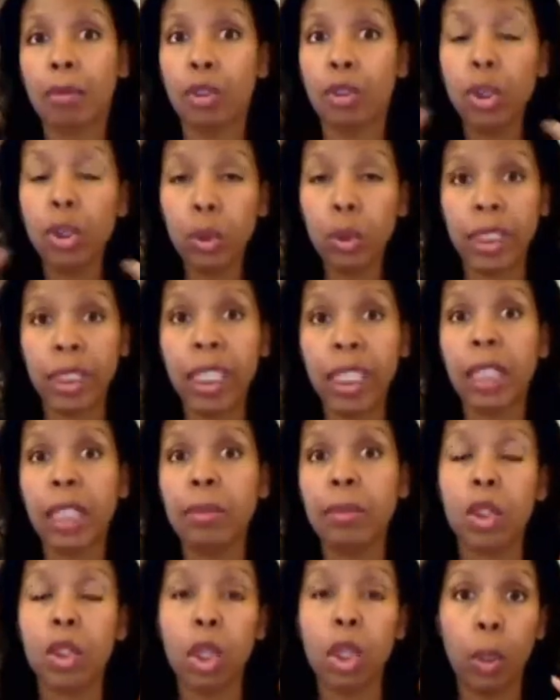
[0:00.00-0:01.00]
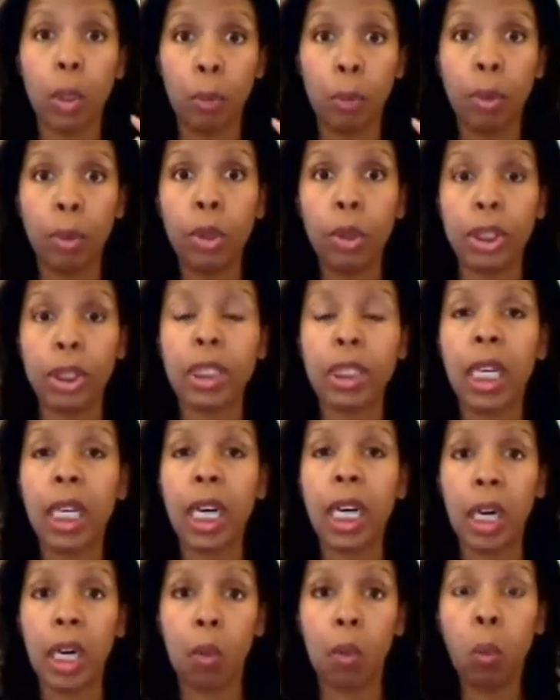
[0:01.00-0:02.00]
two teams are put
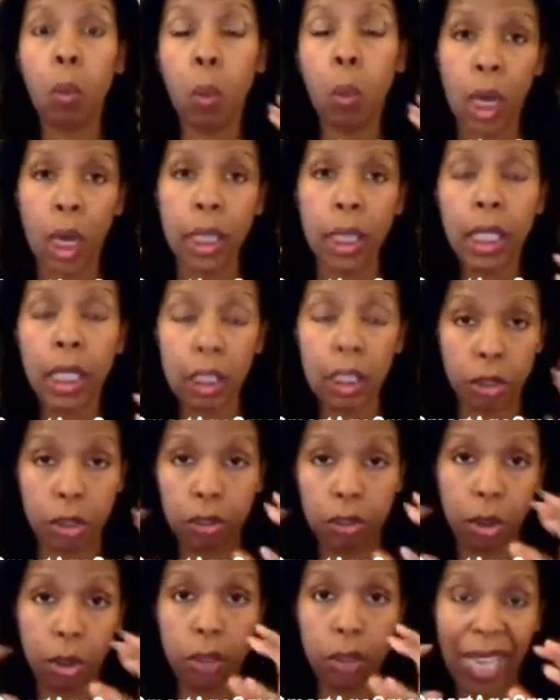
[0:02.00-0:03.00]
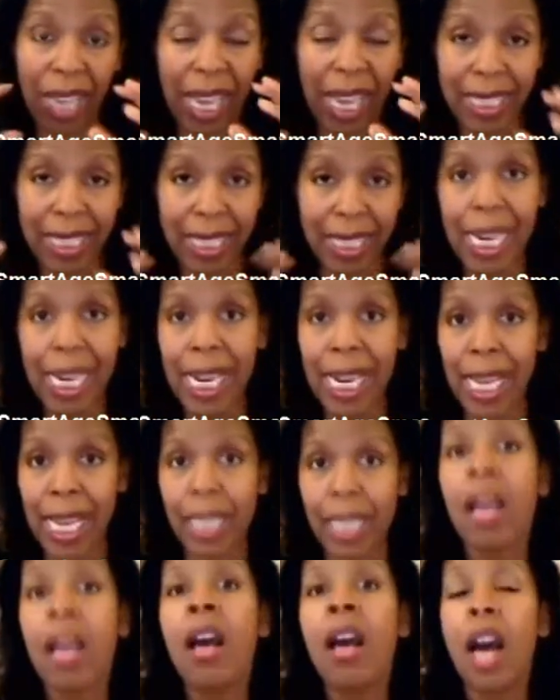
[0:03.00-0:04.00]
sort of head to head.